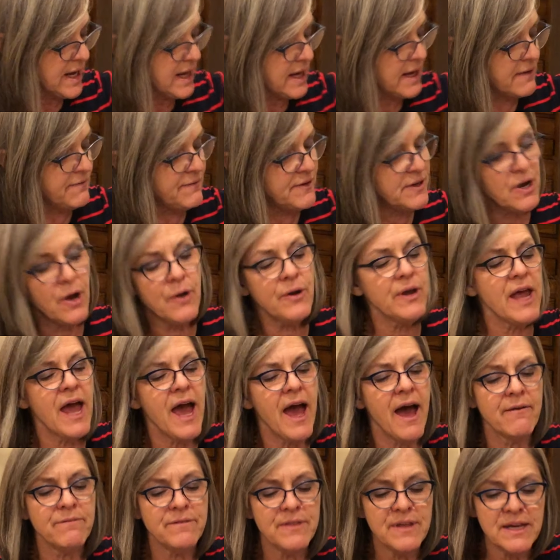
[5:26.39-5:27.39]
If you don't
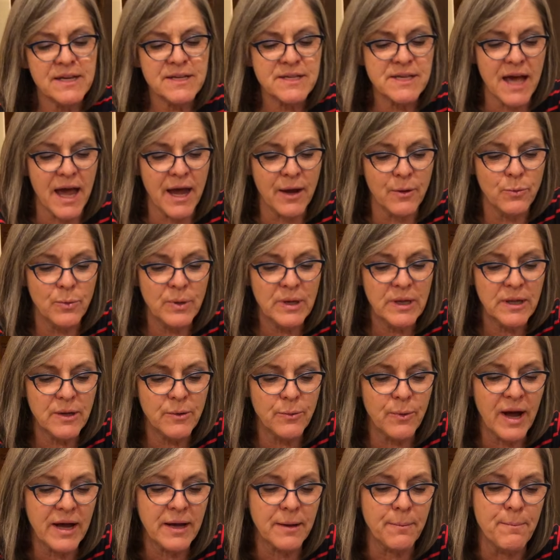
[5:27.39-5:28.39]
have these, I really
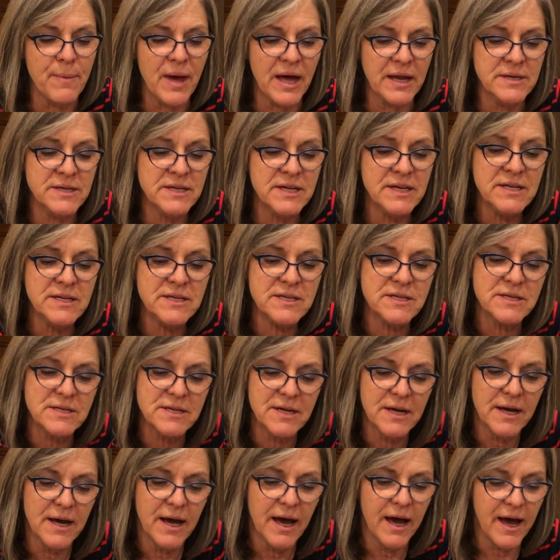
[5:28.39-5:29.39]
recommend it.
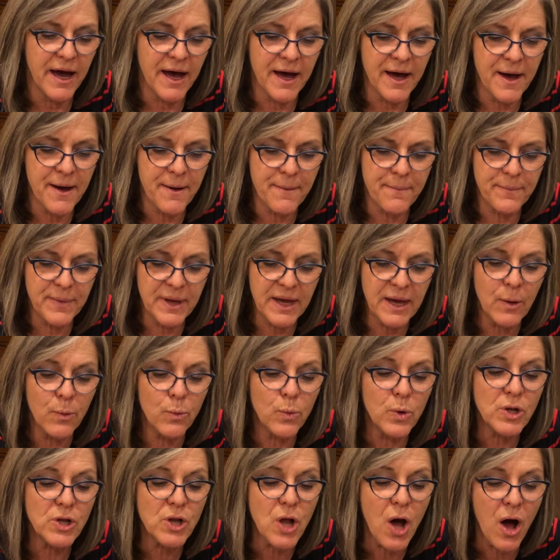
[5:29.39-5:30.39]
It
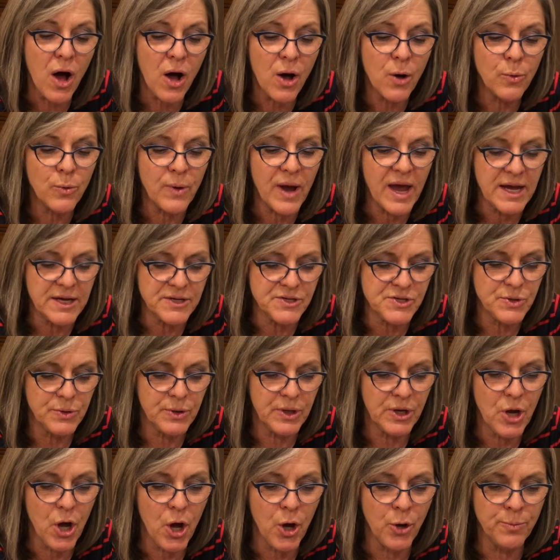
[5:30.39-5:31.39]
will always, you
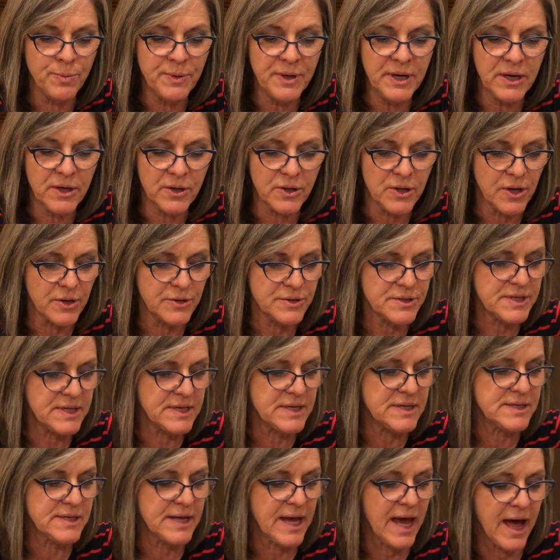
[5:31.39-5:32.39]
can open and close
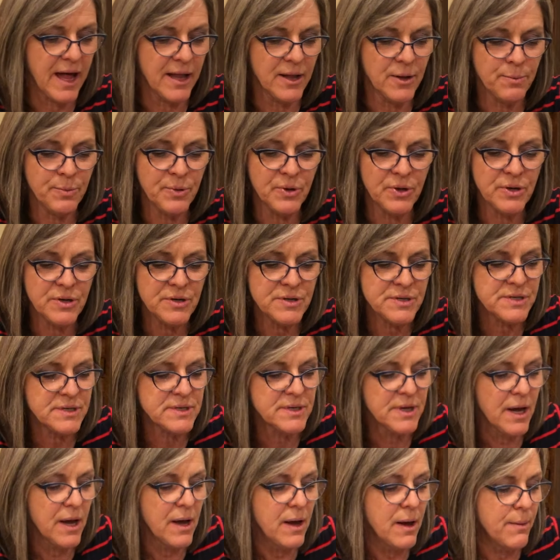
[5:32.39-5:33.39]
these calipers,
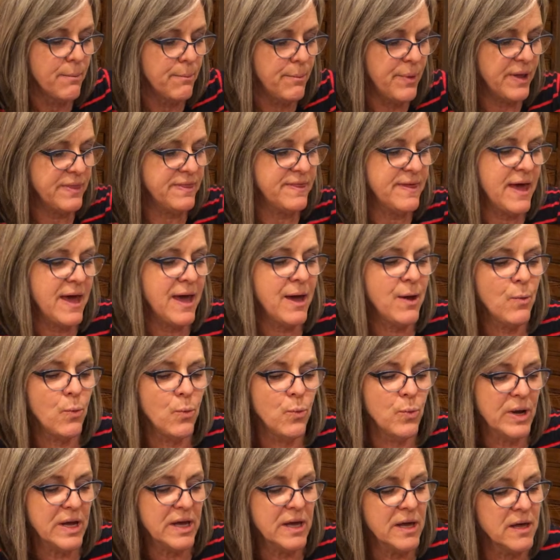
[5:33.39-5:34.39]
but they
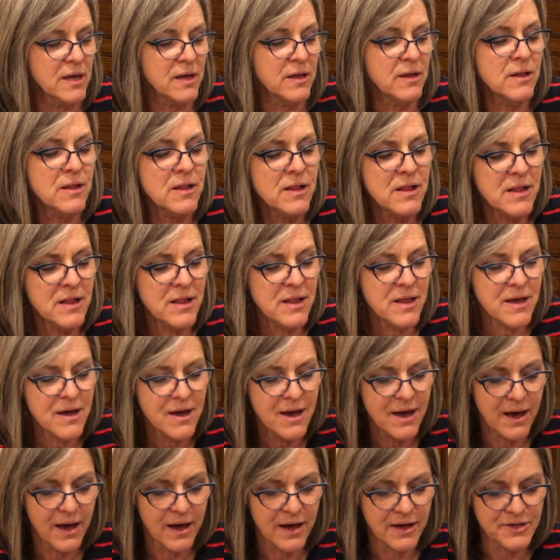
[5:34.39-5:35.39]
will,
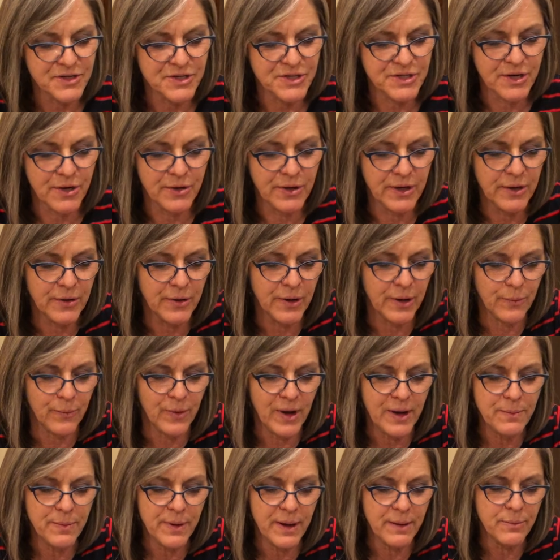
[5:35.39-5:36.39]
I'll show you here on
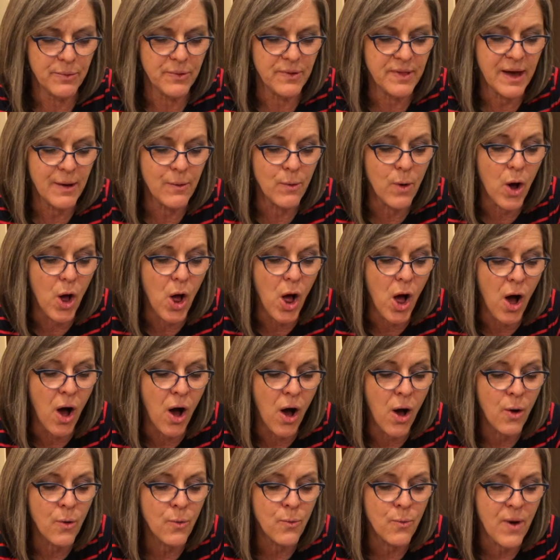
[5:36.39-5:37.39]
white paper, they will
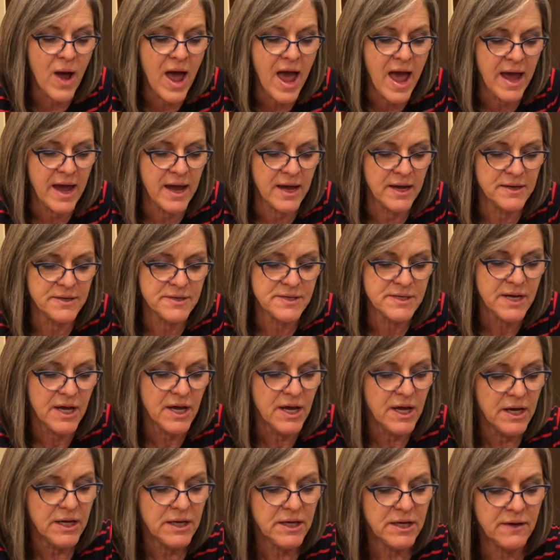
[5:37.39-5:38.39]
always
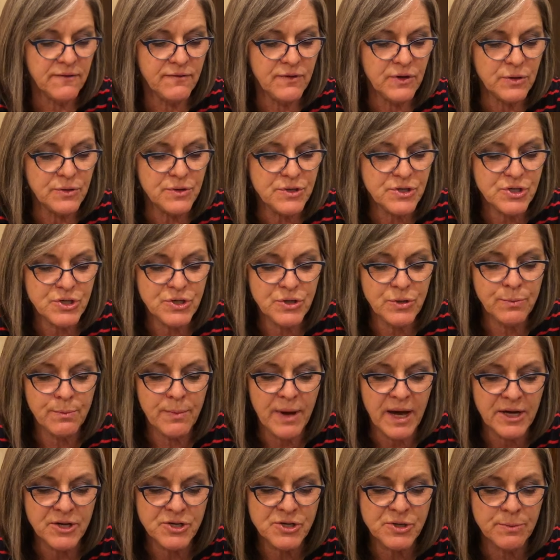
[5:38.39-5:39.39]
give you two
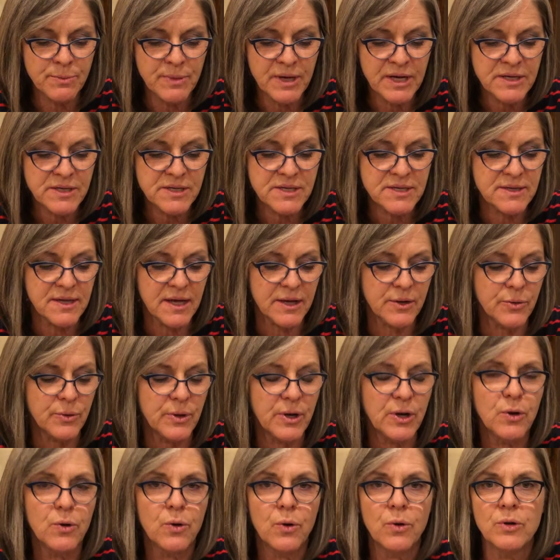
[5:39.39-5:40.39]
measurements that are
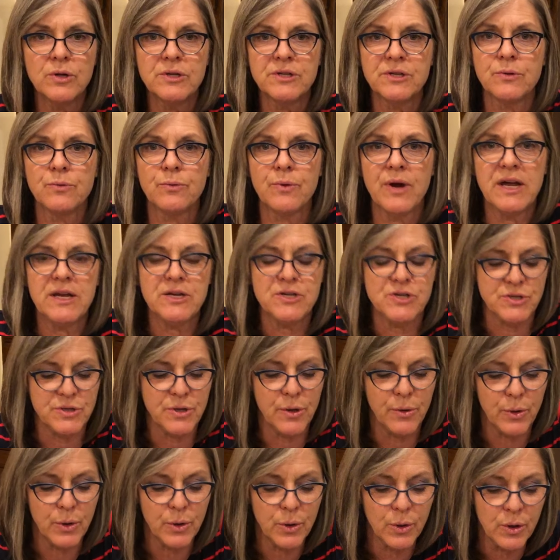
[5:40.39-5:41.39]
in golden
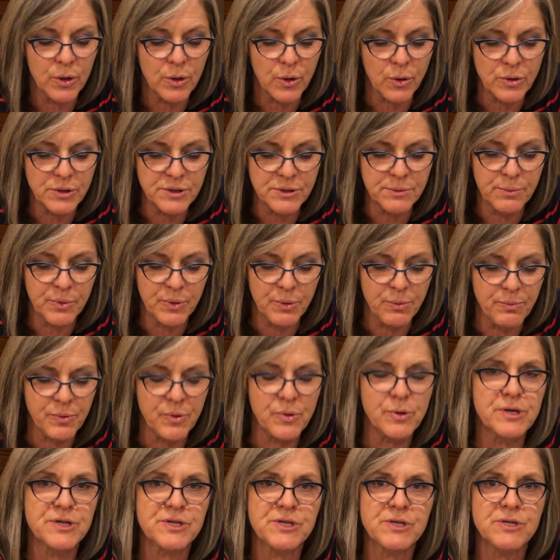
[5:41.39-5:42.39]
ratio or golden
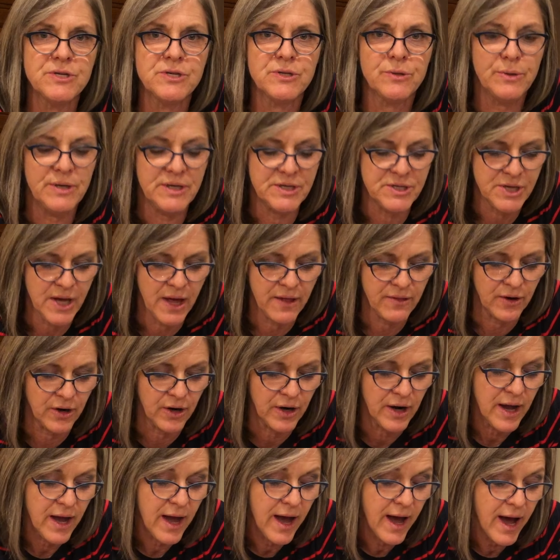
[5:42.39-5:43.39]
proportion to each other.
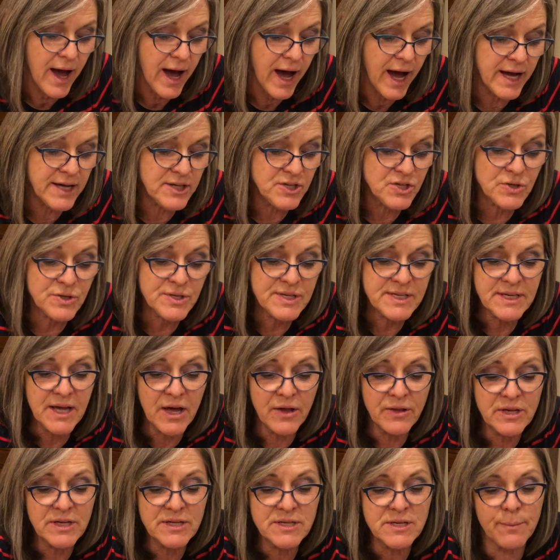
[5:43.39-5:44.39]
I do sell
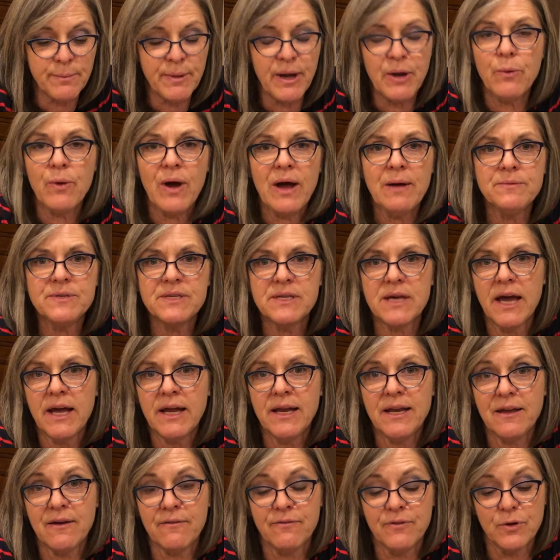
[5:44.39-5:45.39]
these on my
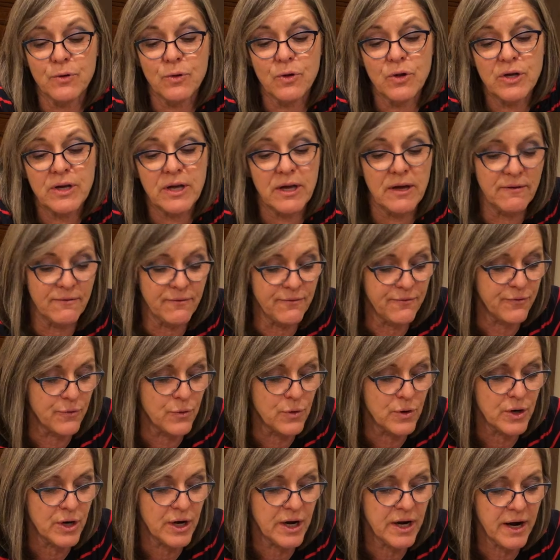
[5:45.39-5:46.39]
website if you're looking
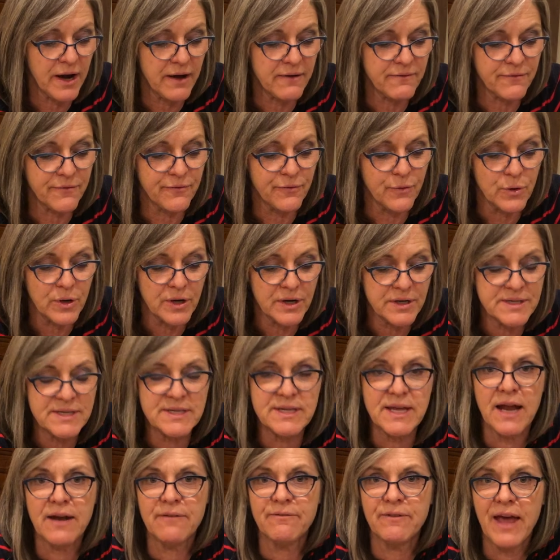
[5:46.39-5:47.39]
for a
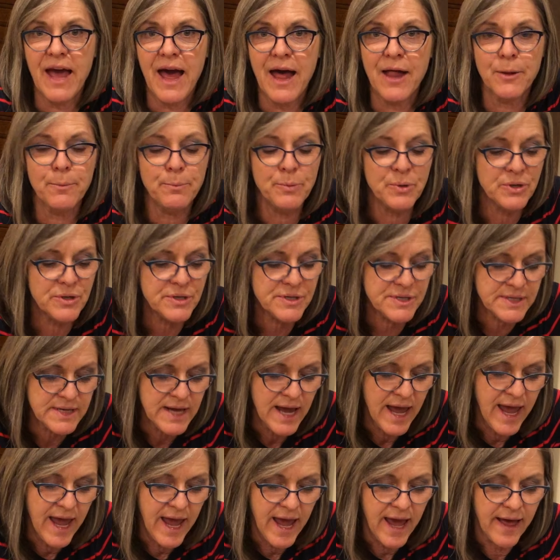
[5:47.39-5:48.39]
set of calipers,
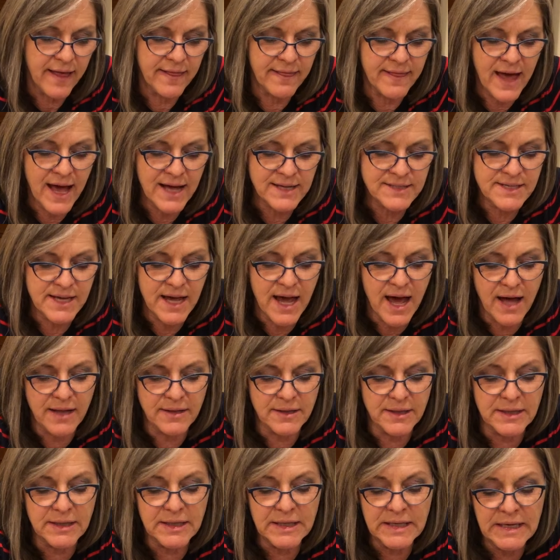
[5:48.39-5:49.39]
and that's
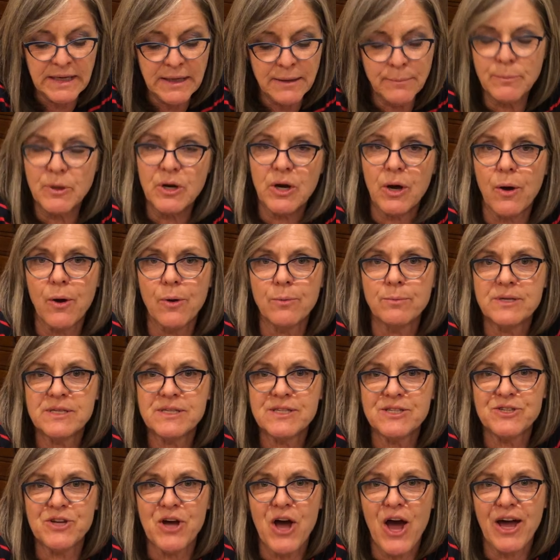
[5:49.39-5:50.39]
at
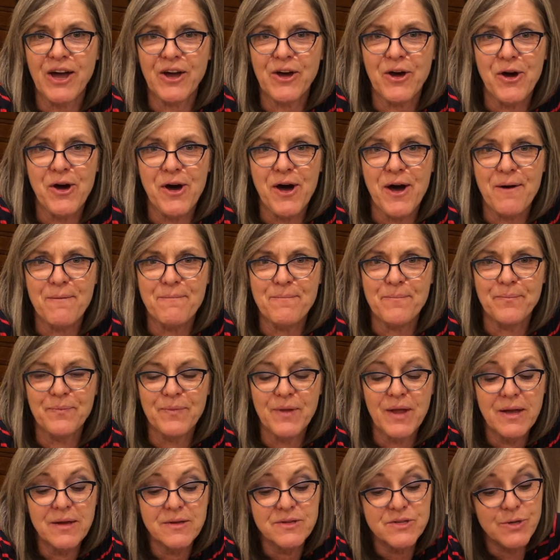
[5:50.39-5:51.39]
McComas.com.
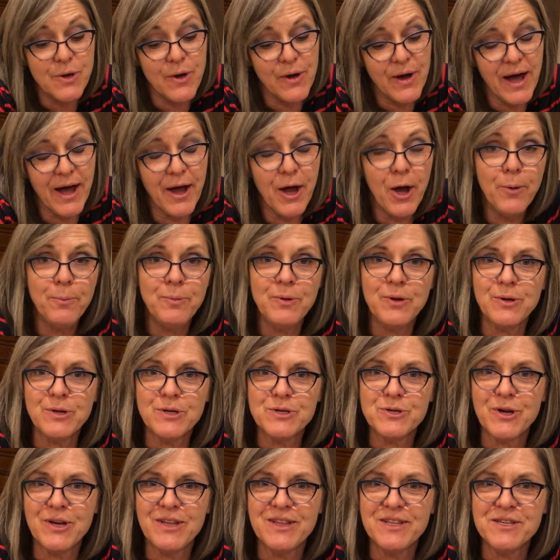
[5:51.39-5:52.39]
So I hope you
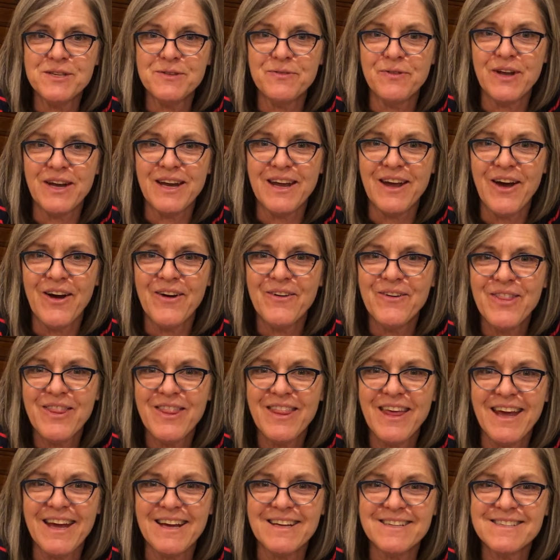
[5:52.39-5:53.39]
enjoyed this video.
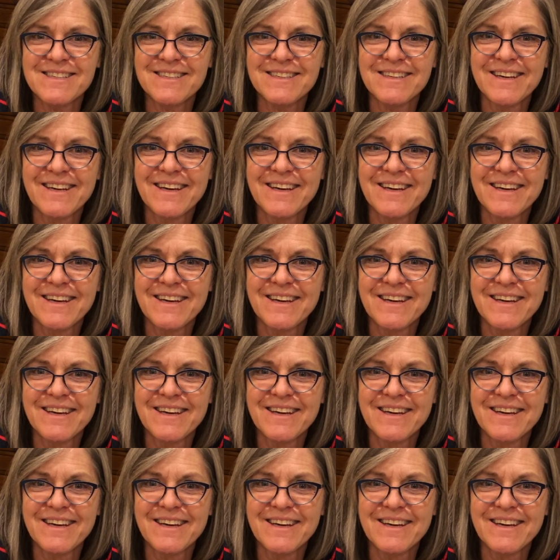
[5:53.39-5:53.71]
Thanks.